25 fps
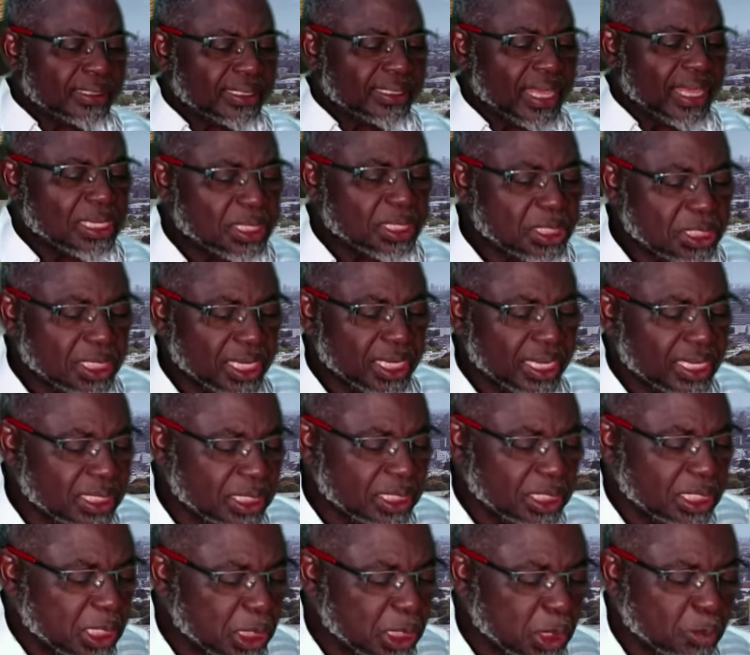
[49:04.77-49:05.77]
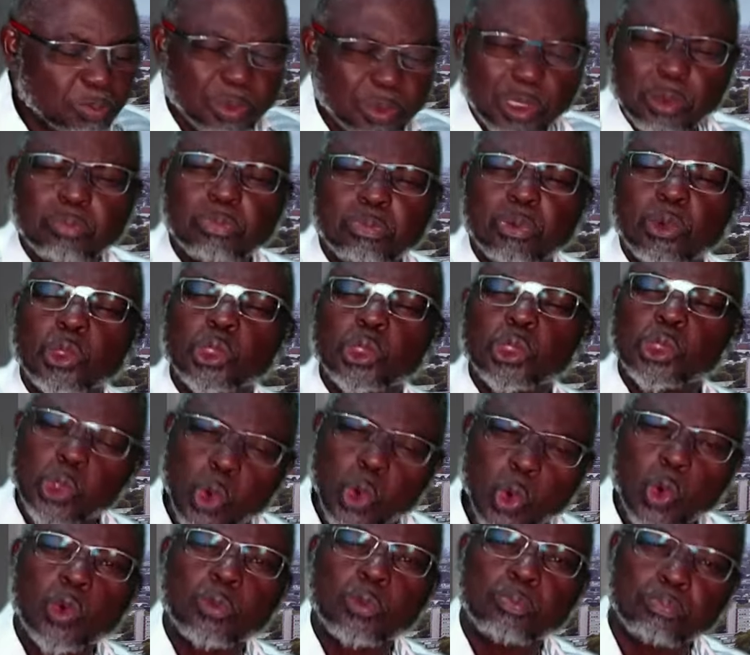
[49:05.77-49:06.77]
that changes people's
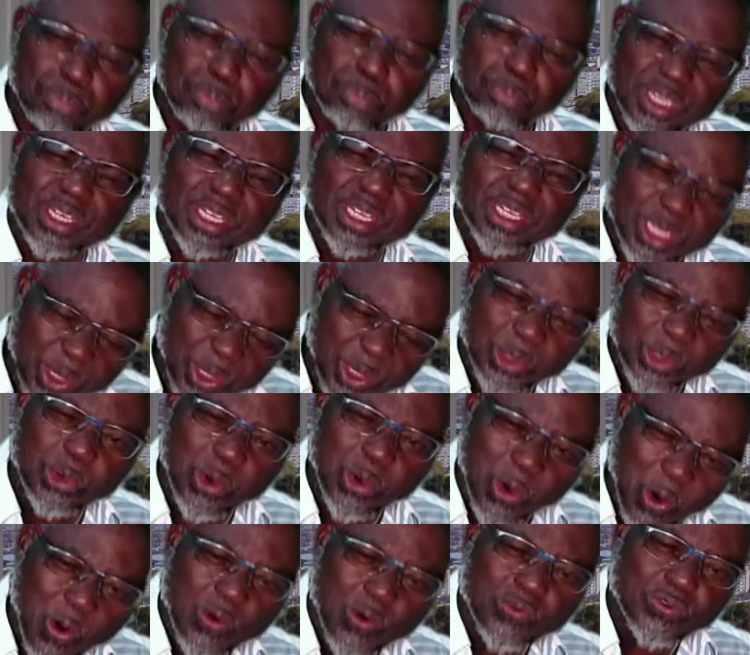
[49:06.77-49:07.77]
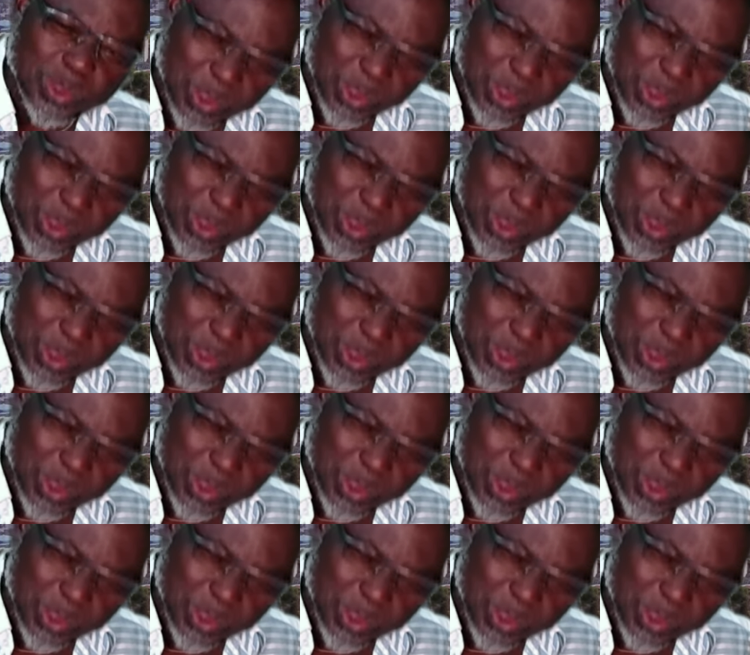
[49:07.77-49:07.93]
opinion of